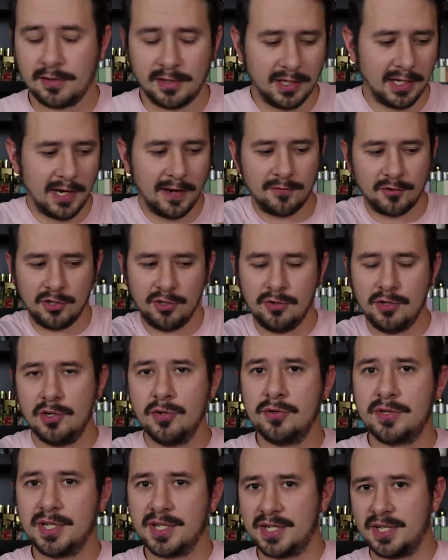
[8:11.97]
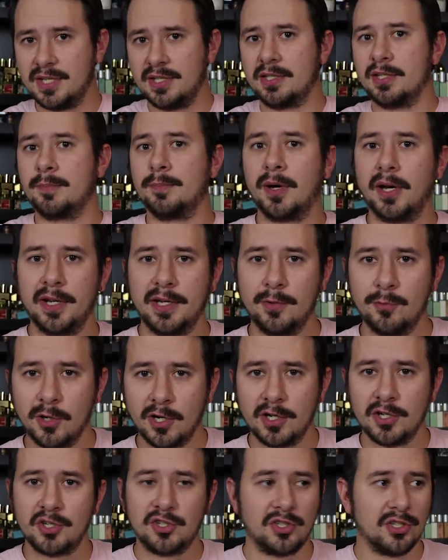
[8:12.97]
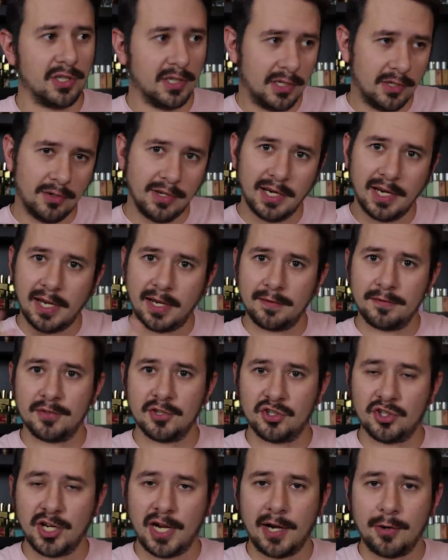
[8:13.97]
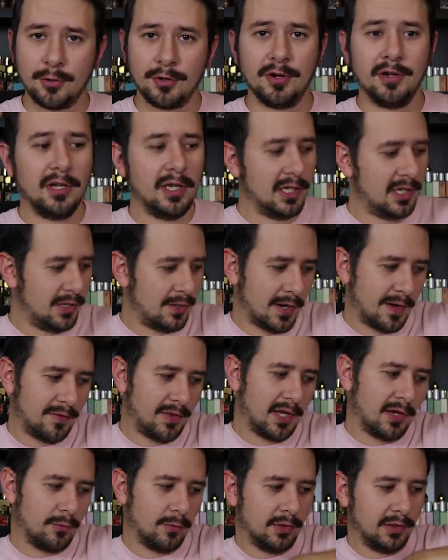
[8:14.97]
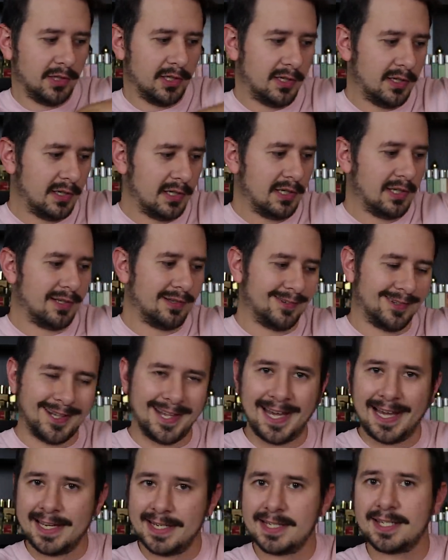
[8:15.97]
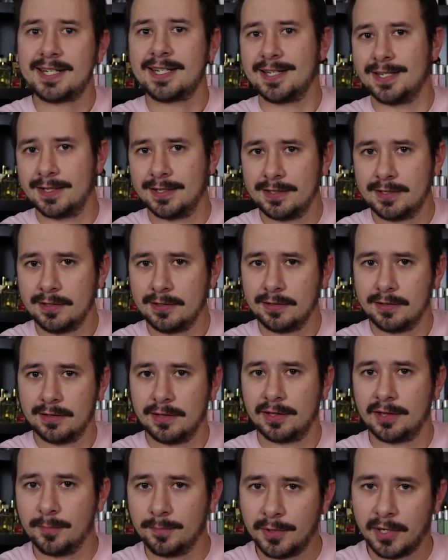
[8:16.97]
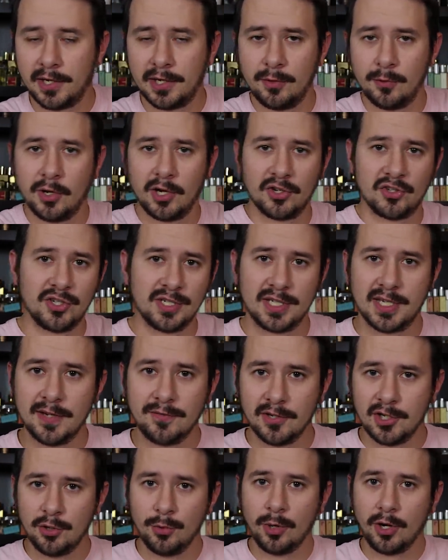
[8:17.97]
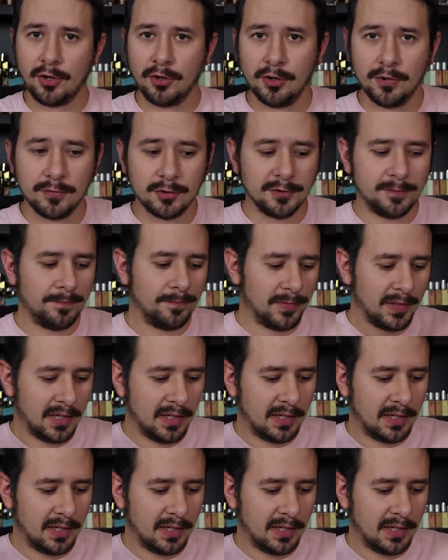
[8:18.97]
Like after you use a scented body wash and you get out of the shower, you have that really light scent that the body wash has given you all over.